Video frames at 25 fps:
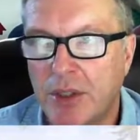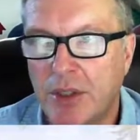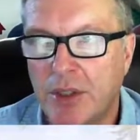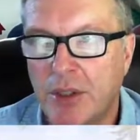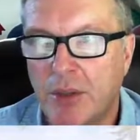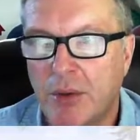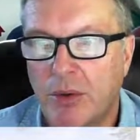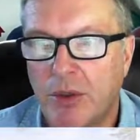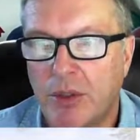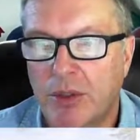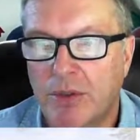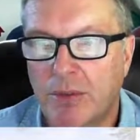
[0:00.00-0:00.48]

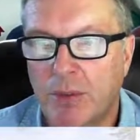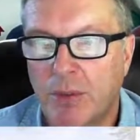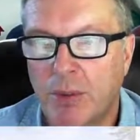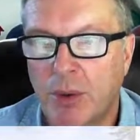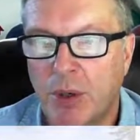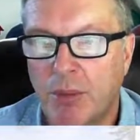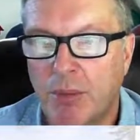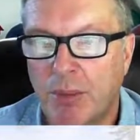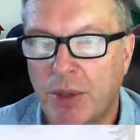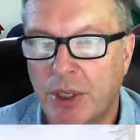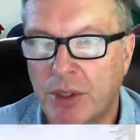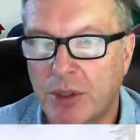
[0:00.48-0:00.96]
So that's
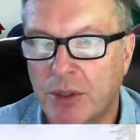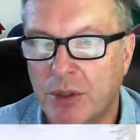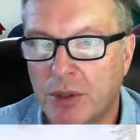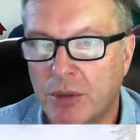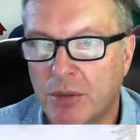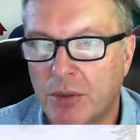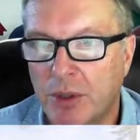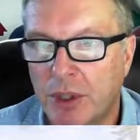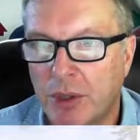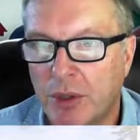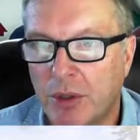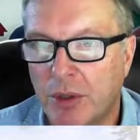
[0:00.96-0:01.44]
something to
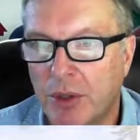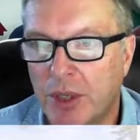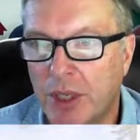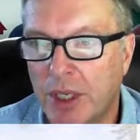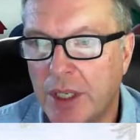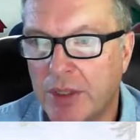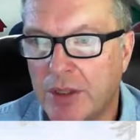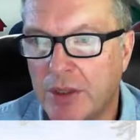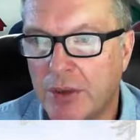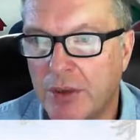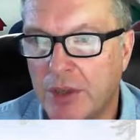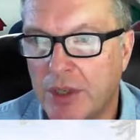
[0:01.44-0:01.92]
notice about
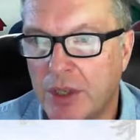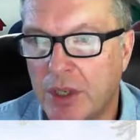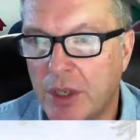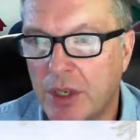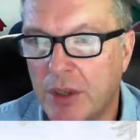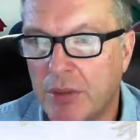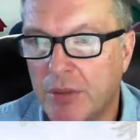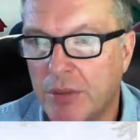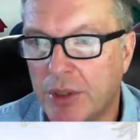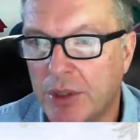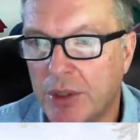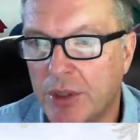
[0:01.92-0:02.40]
pictures when
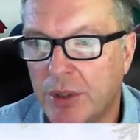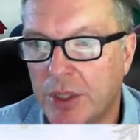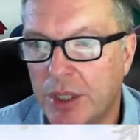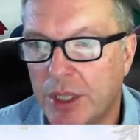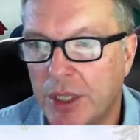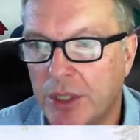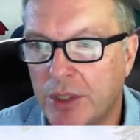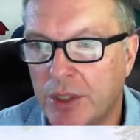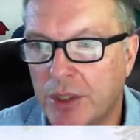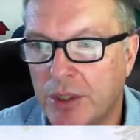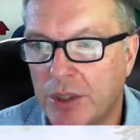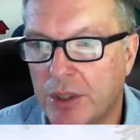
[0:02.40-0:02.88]
you're looking.
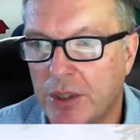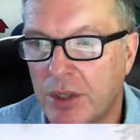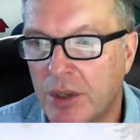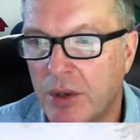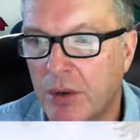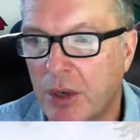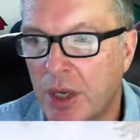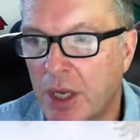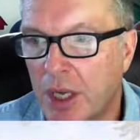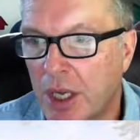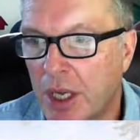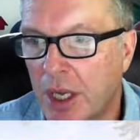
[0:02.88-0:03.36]
So it's got an
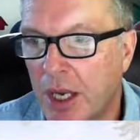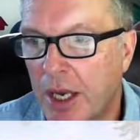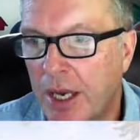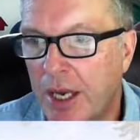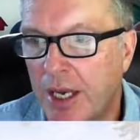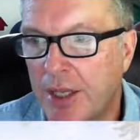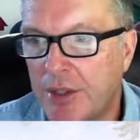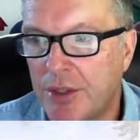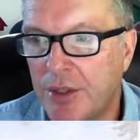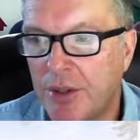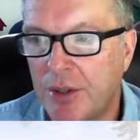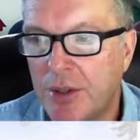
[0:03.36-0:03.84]
original
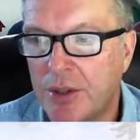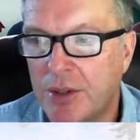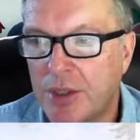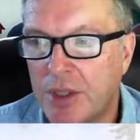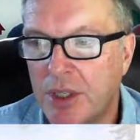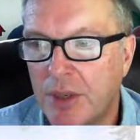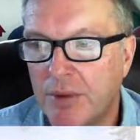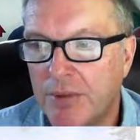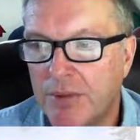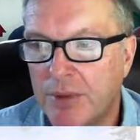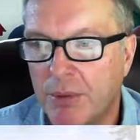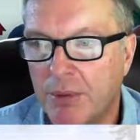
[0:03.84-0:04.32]
kitchen. So
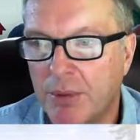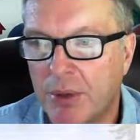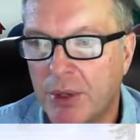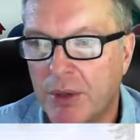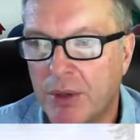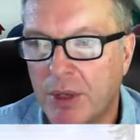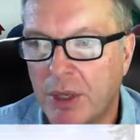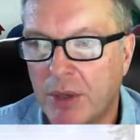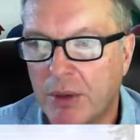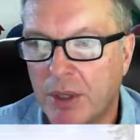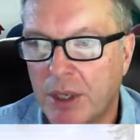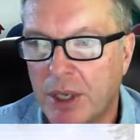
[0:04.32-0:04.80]

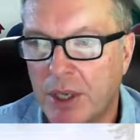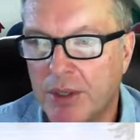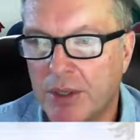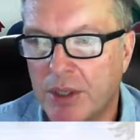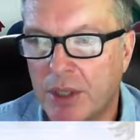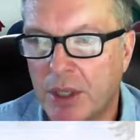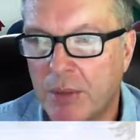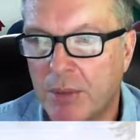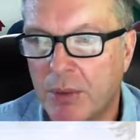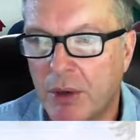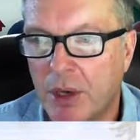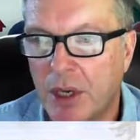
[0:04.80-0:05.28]
as you can see
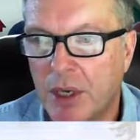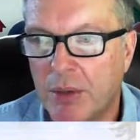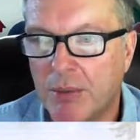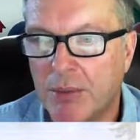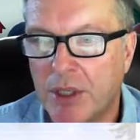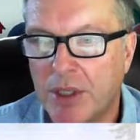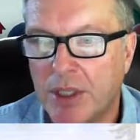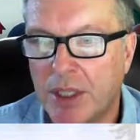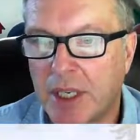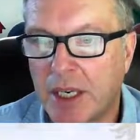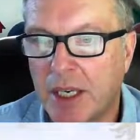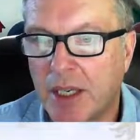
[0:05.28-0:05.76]
from the
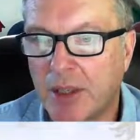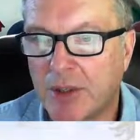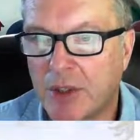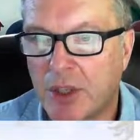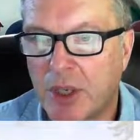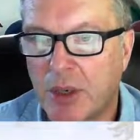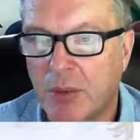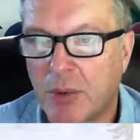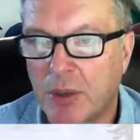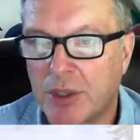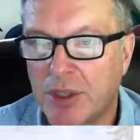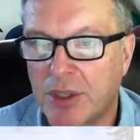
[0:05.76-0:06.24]
grout lines on the
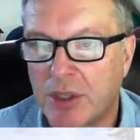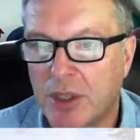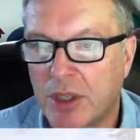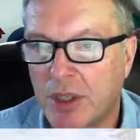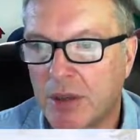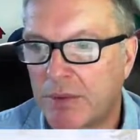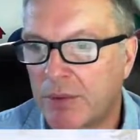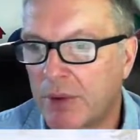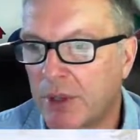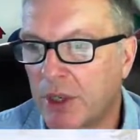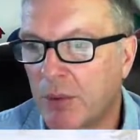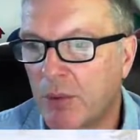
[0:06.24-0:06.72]
bottom, the
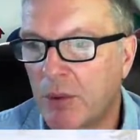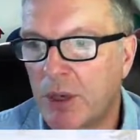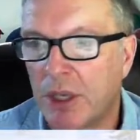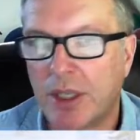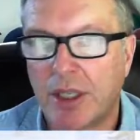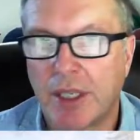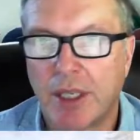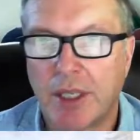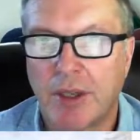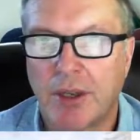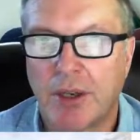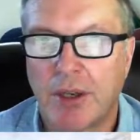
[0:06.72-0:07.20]
tile job
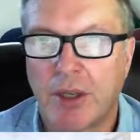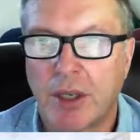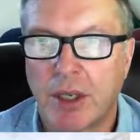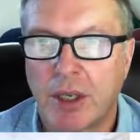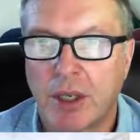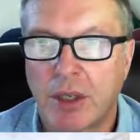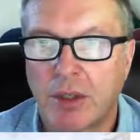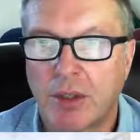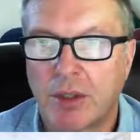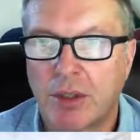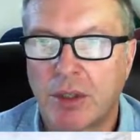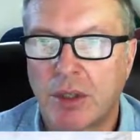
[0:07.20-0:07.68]
wasn't done
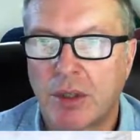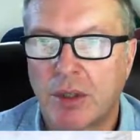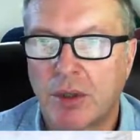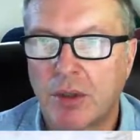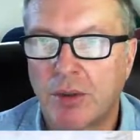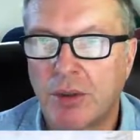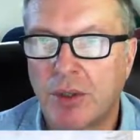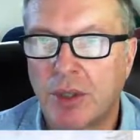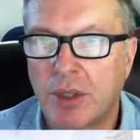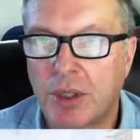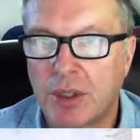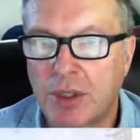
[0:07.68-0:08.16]
very well
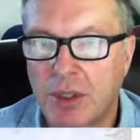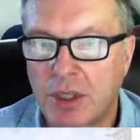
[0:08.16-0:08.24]
either.